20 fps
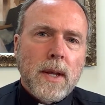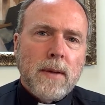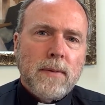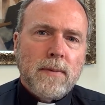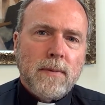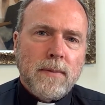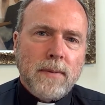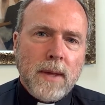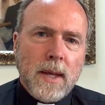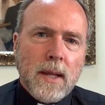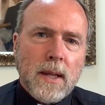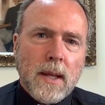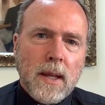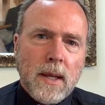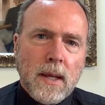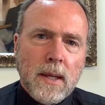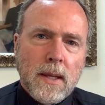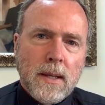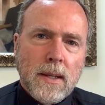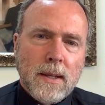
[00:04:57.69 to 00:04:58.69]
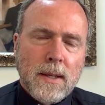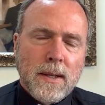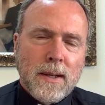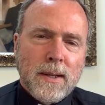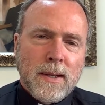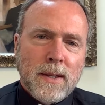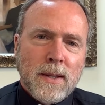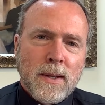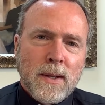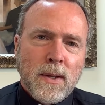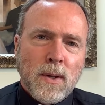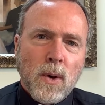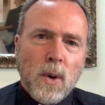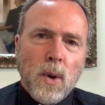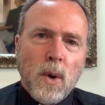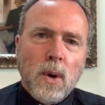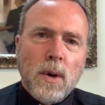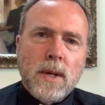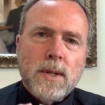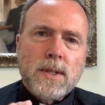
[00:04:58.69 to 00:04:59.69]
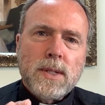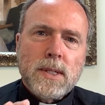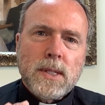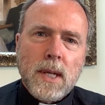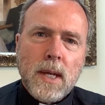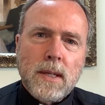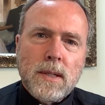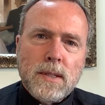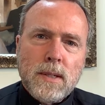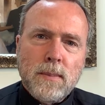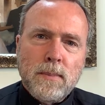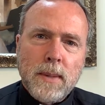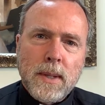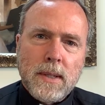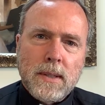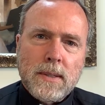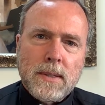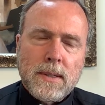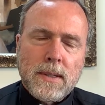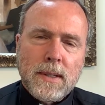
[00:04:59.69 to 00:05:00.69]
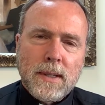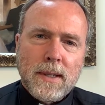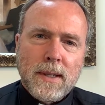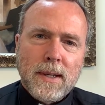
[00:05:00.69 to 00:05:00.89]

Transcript: a feeling or a sentiment.